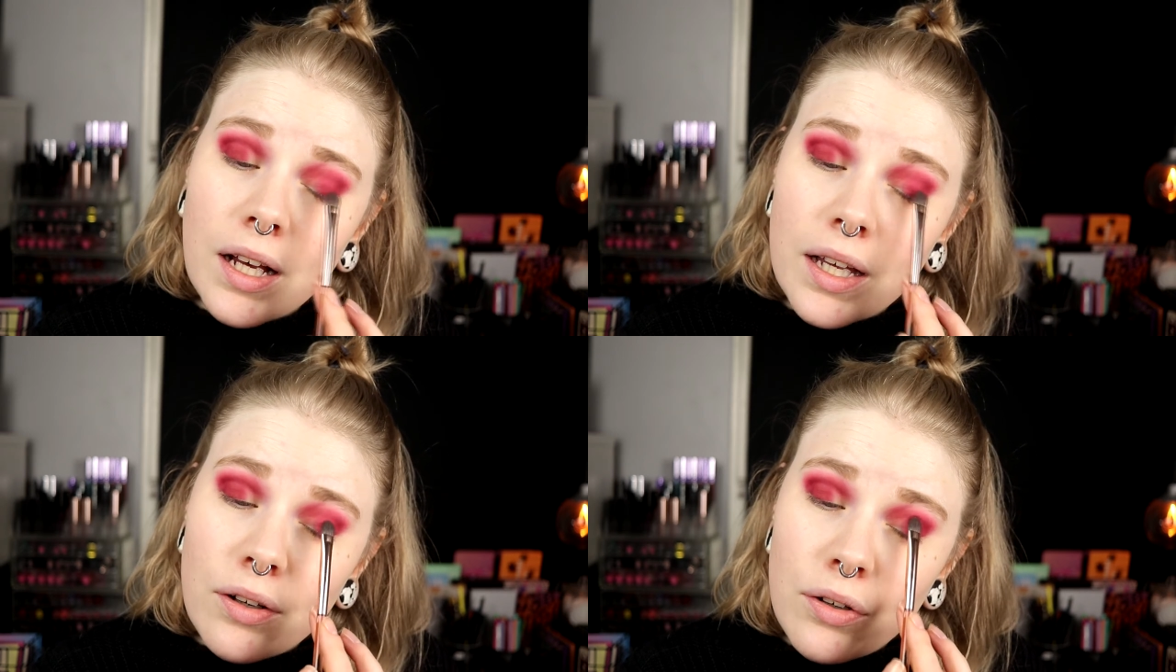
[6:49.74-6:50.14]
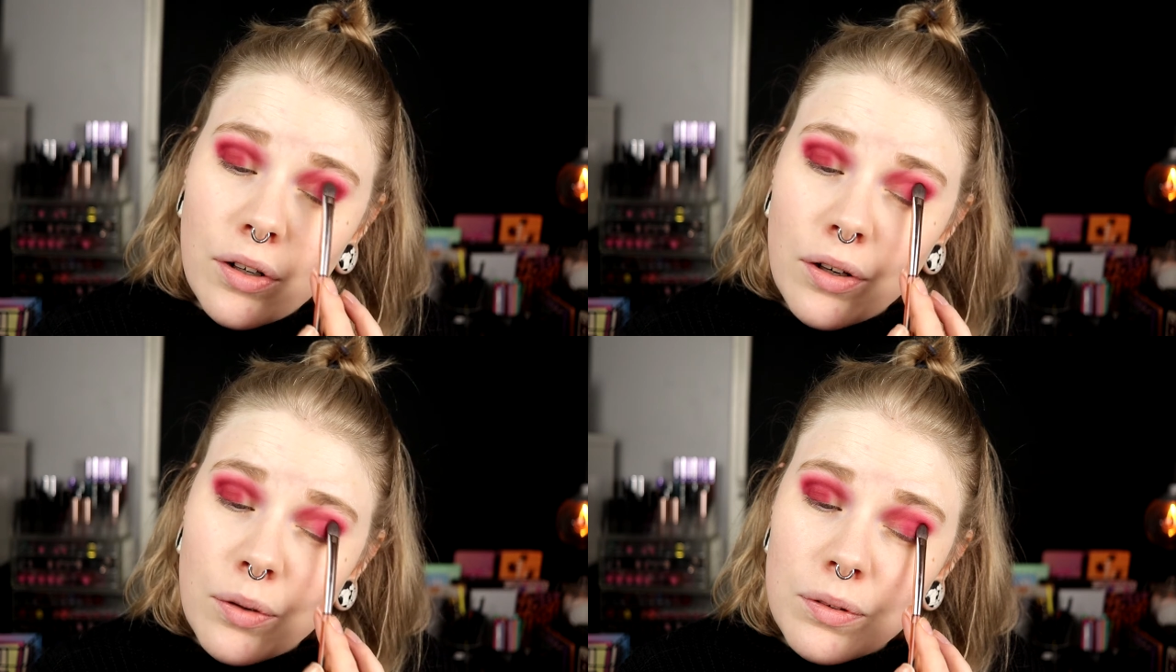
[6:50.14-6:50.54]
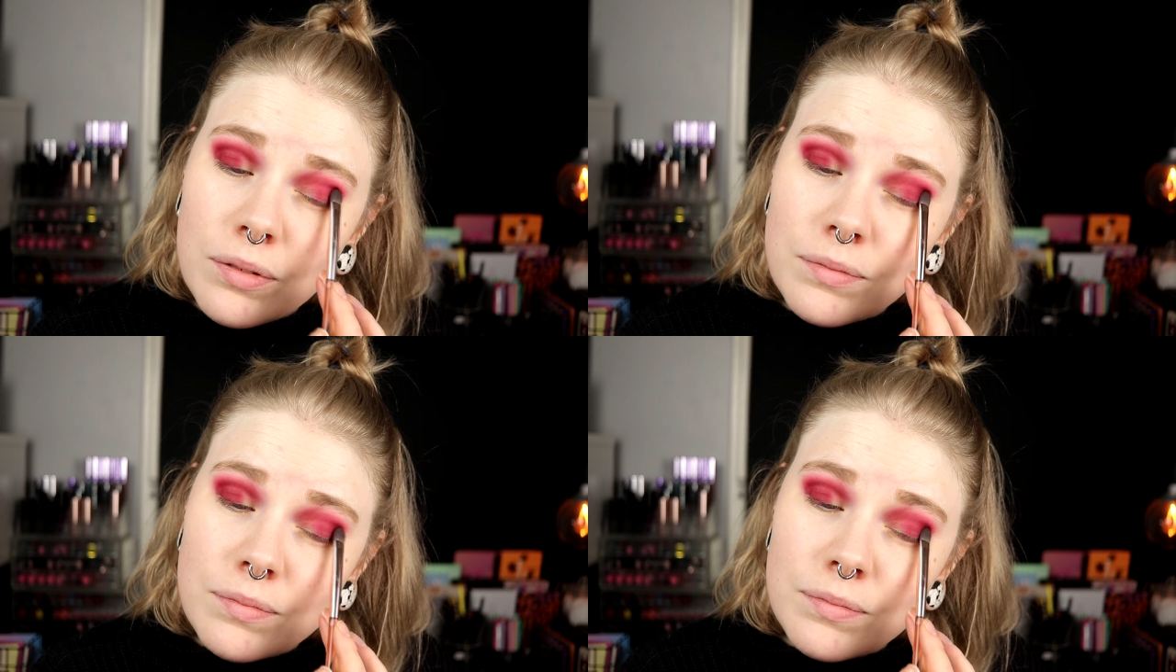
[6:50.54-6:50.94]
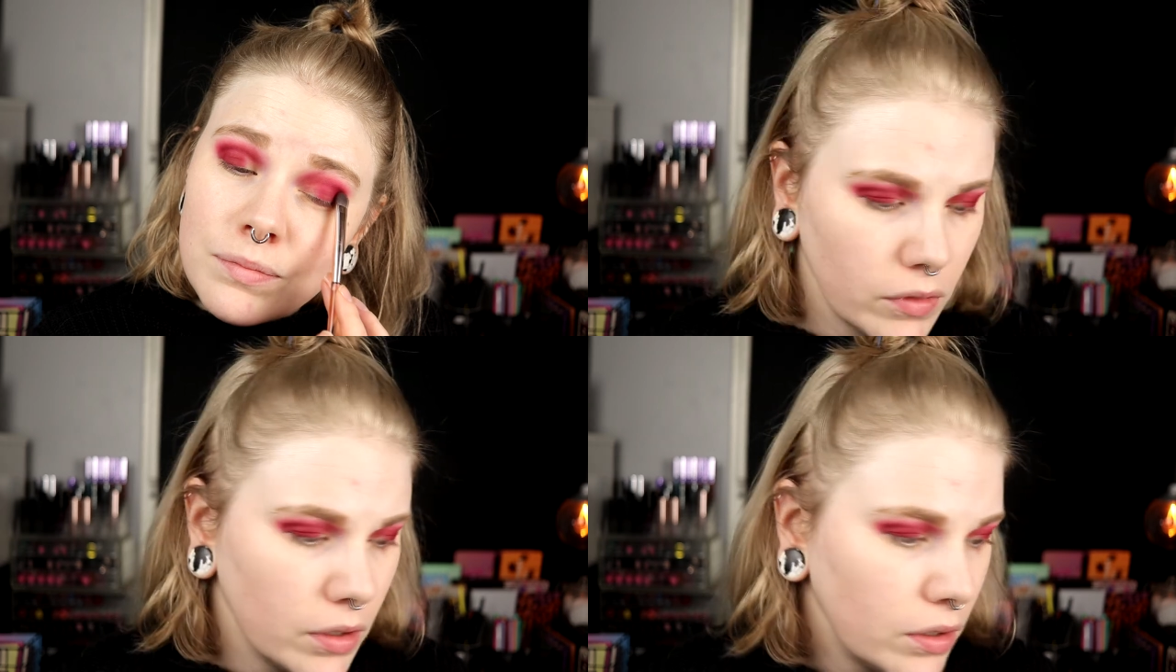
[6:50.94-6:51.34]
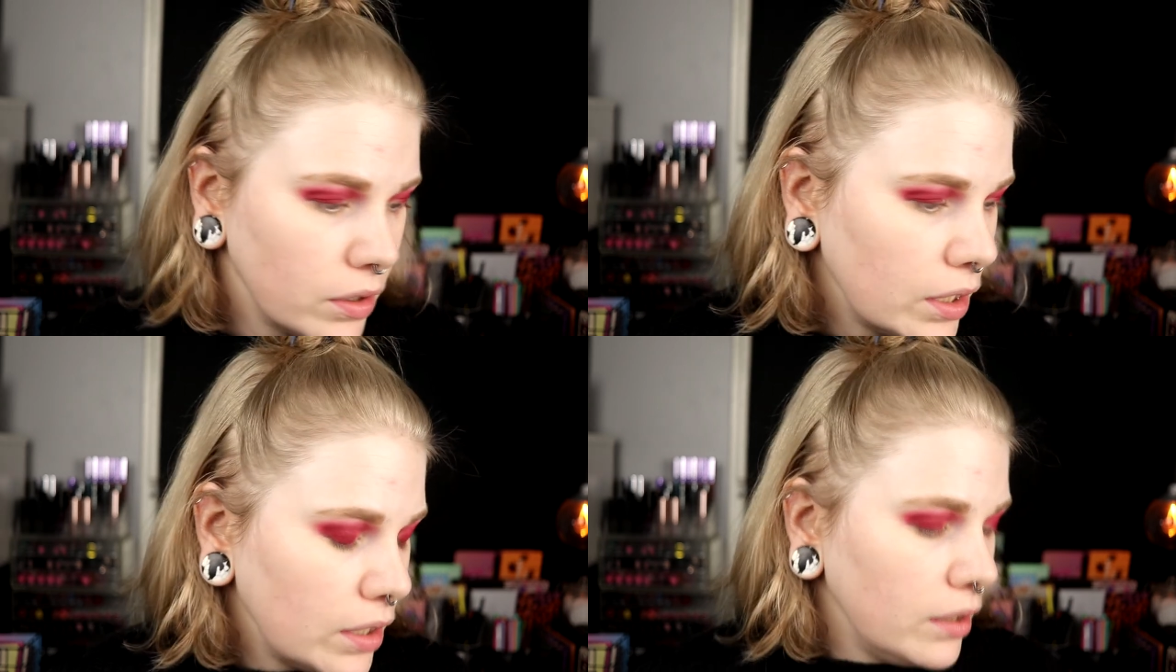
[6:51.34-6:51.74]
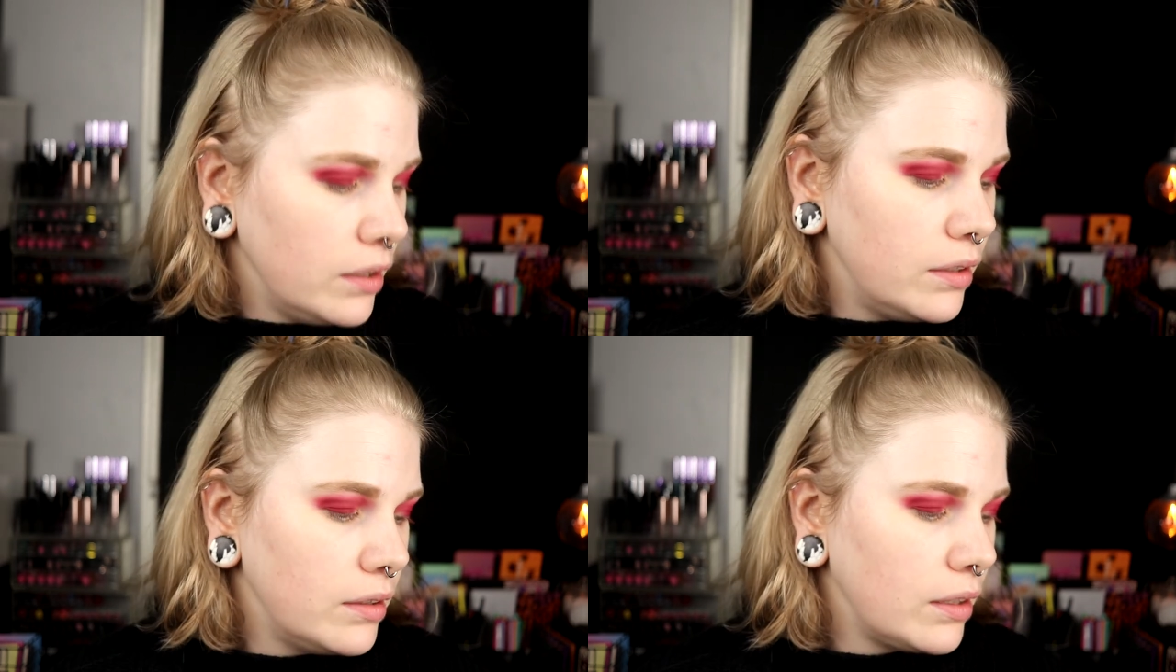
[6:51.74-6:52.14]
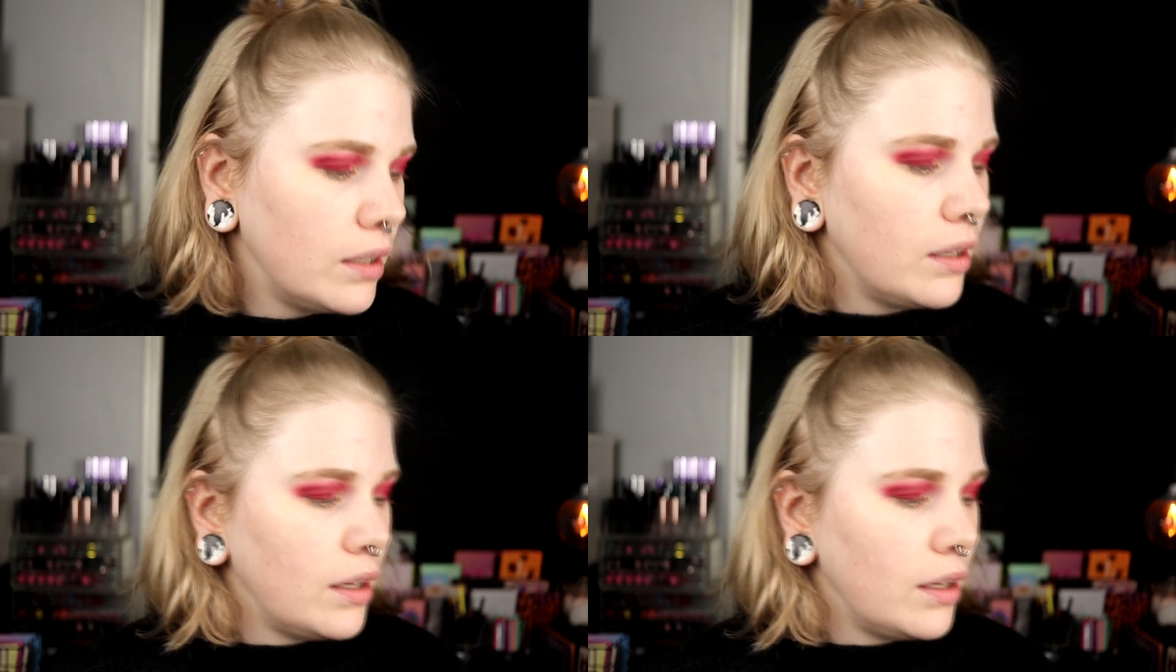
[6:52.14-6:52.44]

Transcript: I don't know. Can I then,